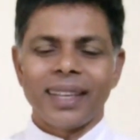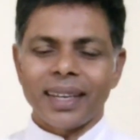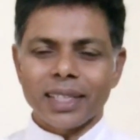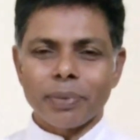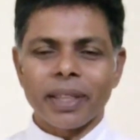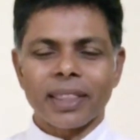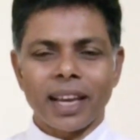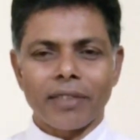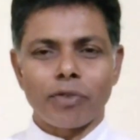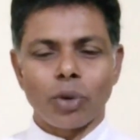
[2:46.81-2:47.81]
Let us be
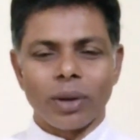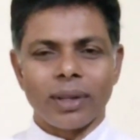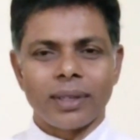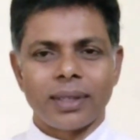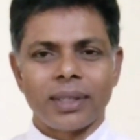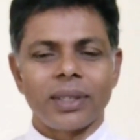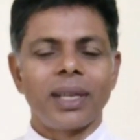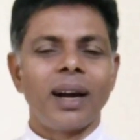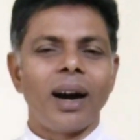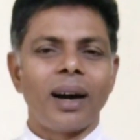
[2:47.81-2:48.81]
thankful
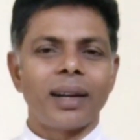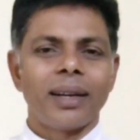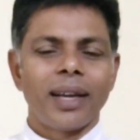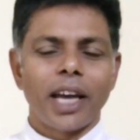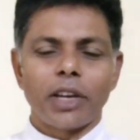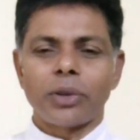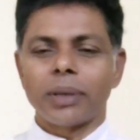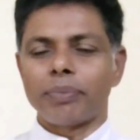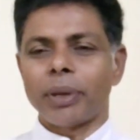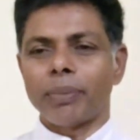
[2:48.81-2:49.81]
to God and
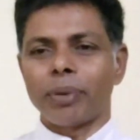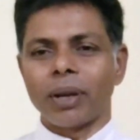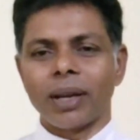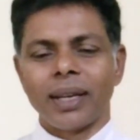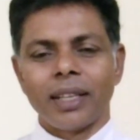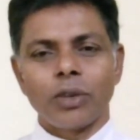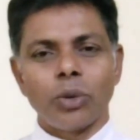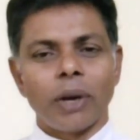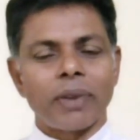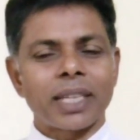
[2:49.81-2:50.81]
to the people
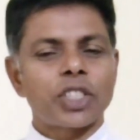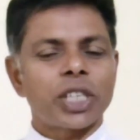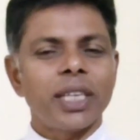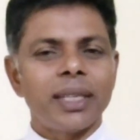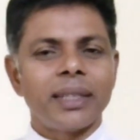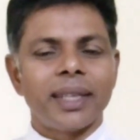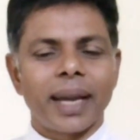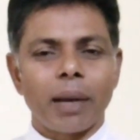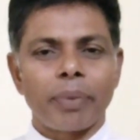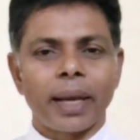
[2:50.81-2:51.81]
who have extended
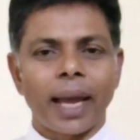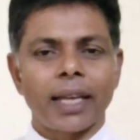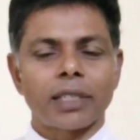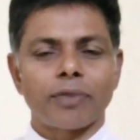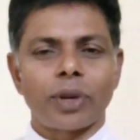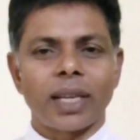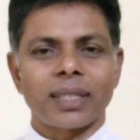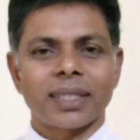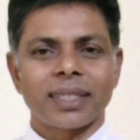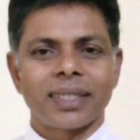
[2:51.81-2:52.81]
their helping hands for
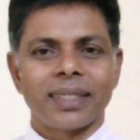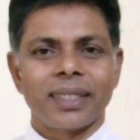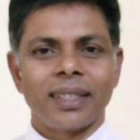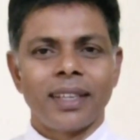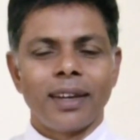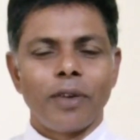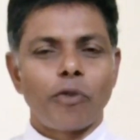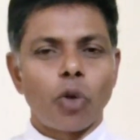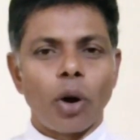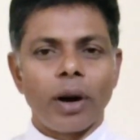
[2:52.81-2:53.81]
us,
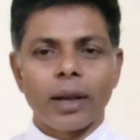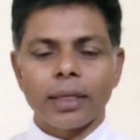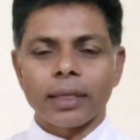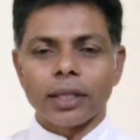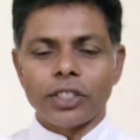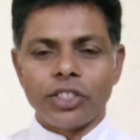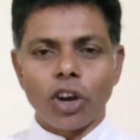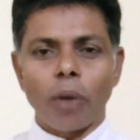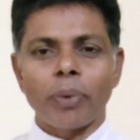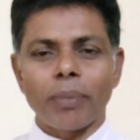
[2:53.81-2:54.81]
for the
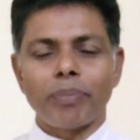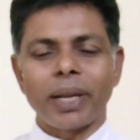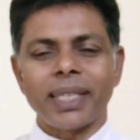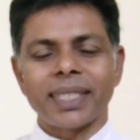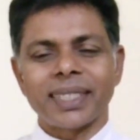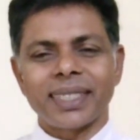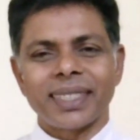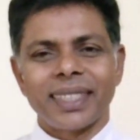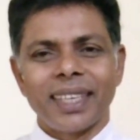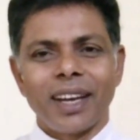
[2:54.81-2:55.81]
job completed,
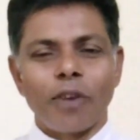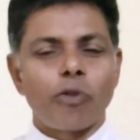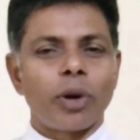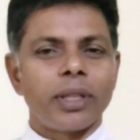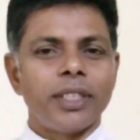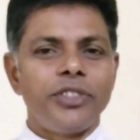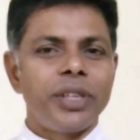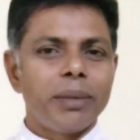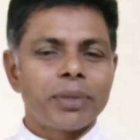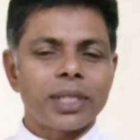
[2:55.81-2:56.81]
for the
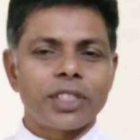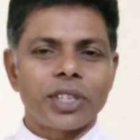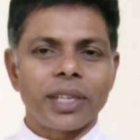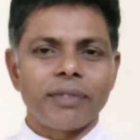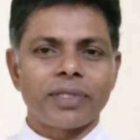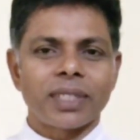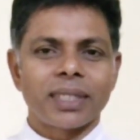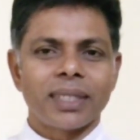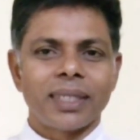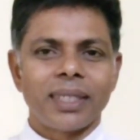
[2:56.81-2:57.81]
dreams achieved,
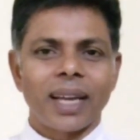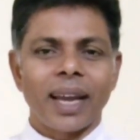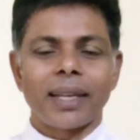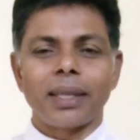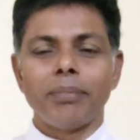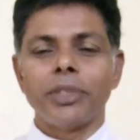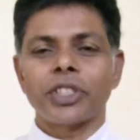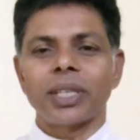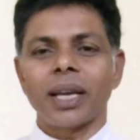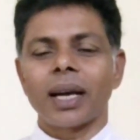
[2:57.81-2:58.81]
and the
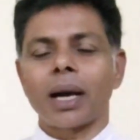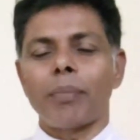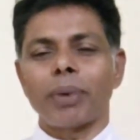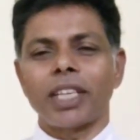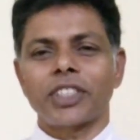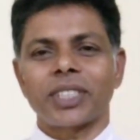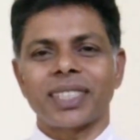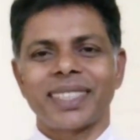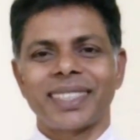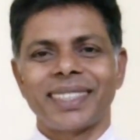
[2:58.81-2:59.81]
mission accomplished.